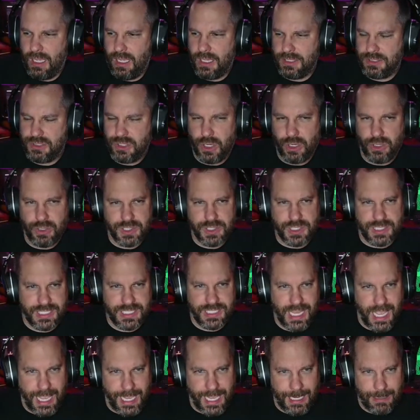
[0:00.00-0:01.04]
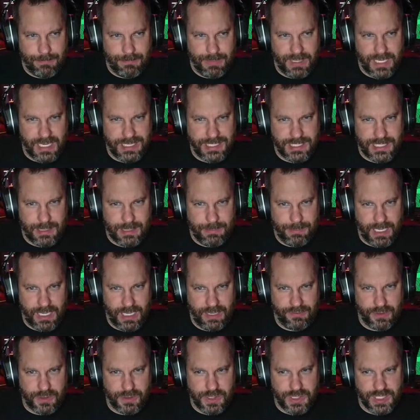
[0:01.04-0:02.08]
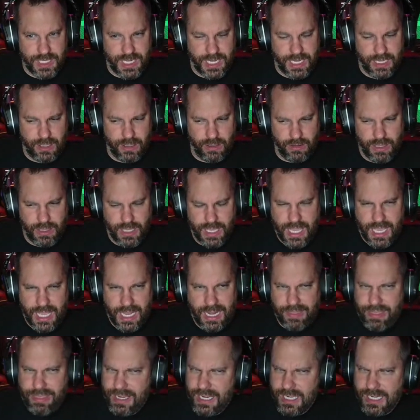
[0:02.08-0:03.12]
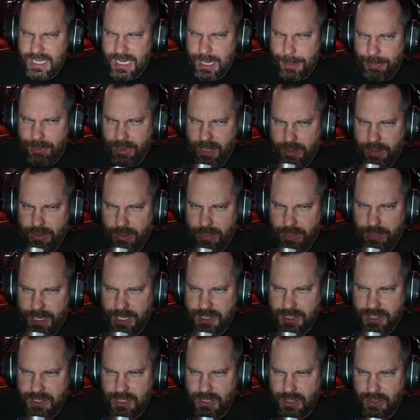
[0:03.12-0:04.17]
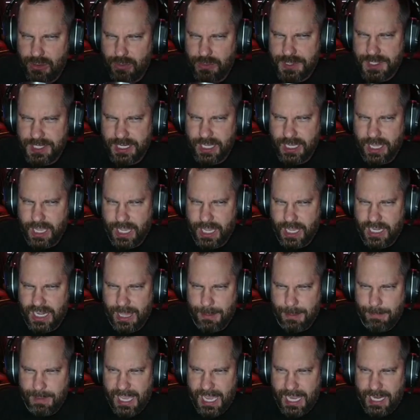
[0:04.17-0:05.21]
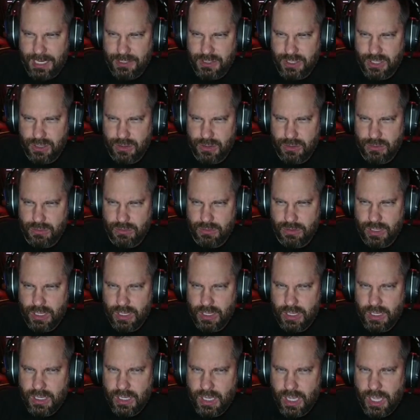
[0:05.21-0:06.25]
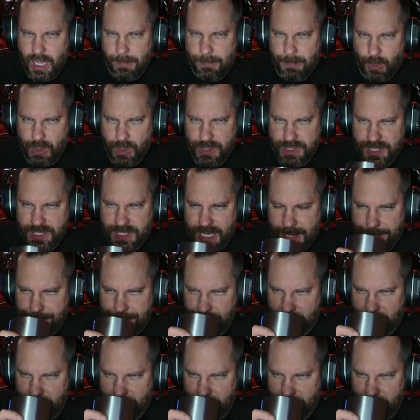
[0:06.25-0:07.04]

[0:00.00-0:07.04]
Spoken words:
Turtles in Time PCB for sale. And I think a couple other things too. Was it an MK2 board set?